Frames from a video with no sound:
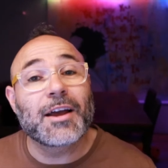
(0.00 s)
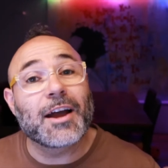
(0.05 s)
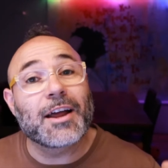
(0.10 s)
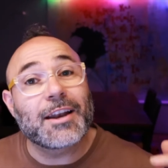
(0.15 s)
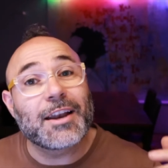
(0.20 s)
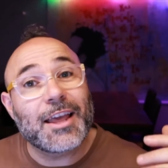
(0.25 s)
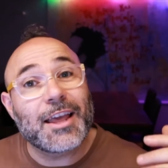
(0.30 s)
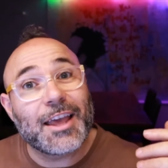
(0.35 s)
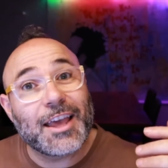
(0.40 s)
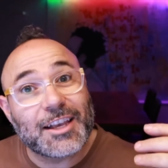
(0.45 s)

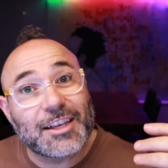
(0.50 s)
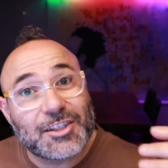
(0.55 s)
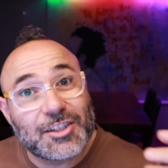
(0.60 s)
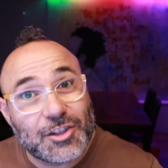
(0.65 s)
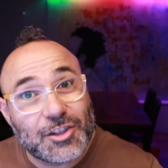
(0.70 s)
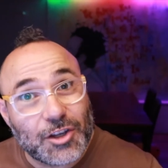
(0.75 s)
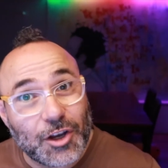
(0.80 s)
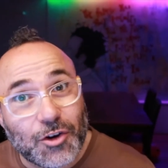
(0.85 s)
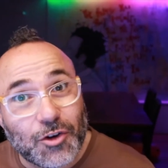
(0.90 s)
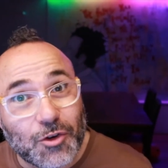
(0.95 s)
an
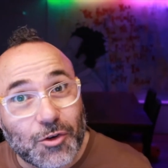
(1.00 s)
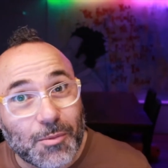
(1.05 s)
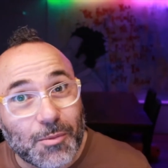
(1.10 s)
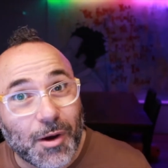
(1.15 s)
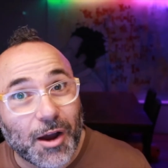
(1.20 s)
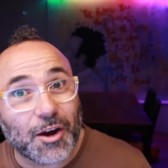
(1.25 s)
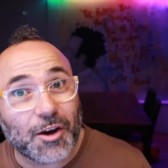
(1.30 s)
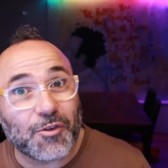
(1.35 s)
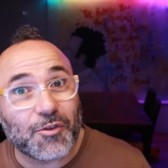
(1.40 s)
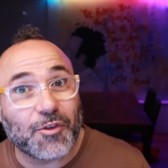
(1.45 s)
external
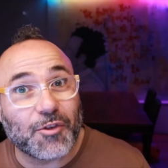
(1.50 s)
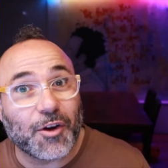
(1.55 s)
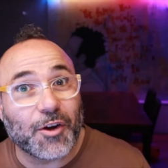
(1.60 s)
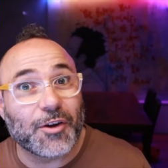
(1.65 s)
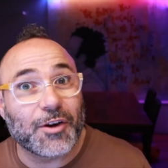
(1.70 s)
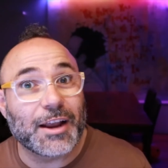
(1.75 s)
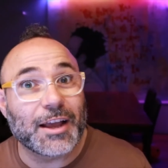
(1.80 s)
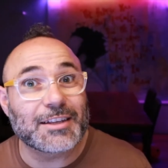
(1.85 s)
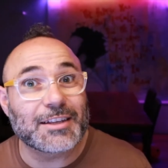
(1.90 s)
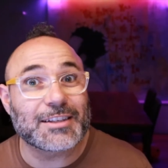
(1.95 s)

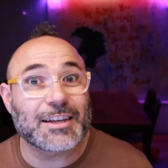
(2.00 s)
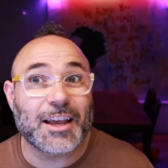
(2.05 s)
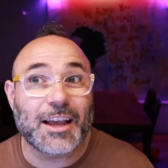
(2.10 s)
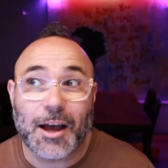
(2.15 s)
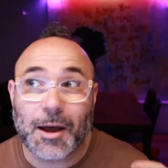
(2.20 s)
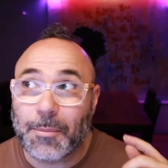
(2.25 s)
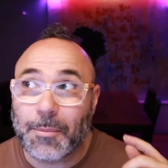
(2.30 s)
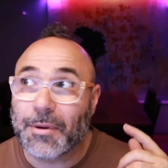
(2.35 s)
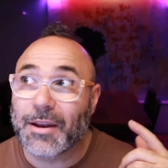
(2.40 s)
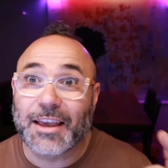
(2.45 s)
microphone has a
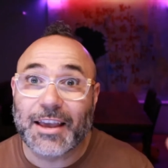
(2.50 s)
couple